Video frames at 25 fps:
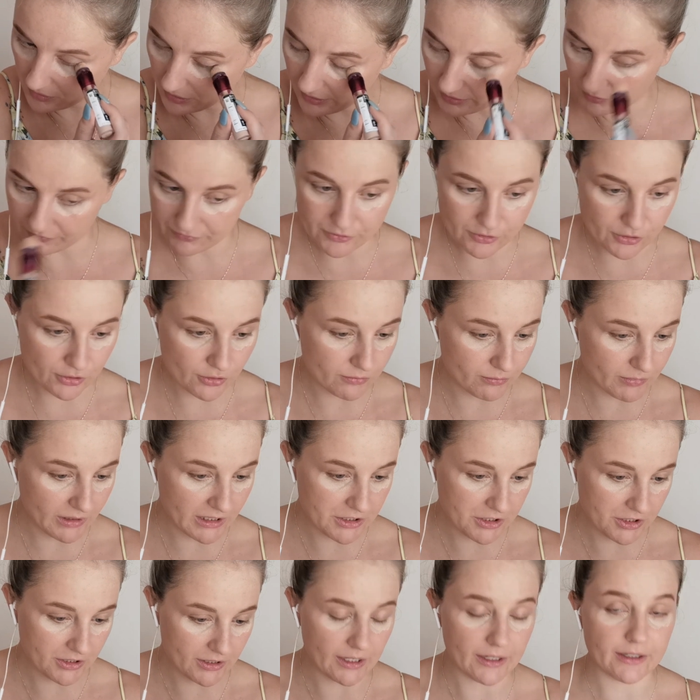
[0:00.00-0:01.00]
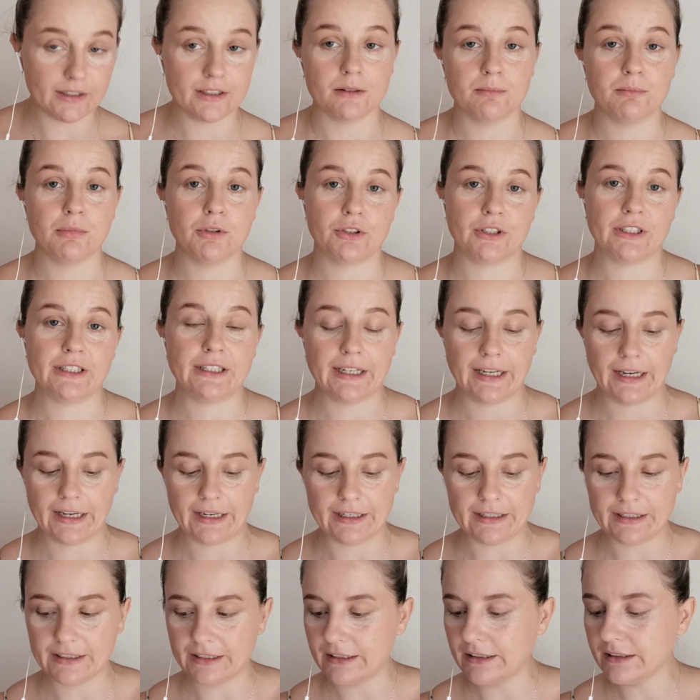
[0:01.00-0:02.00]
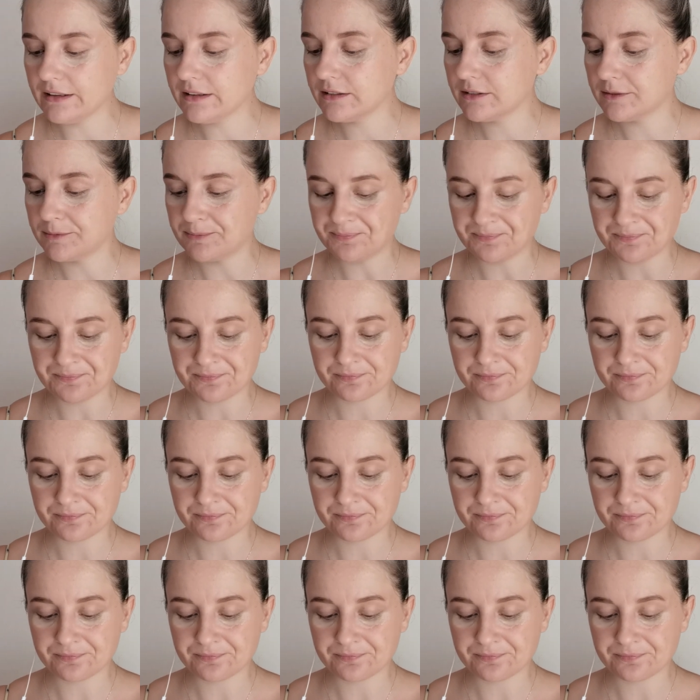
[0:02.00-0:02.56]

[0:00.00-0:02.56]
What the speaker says: have too much and end up looking cakey.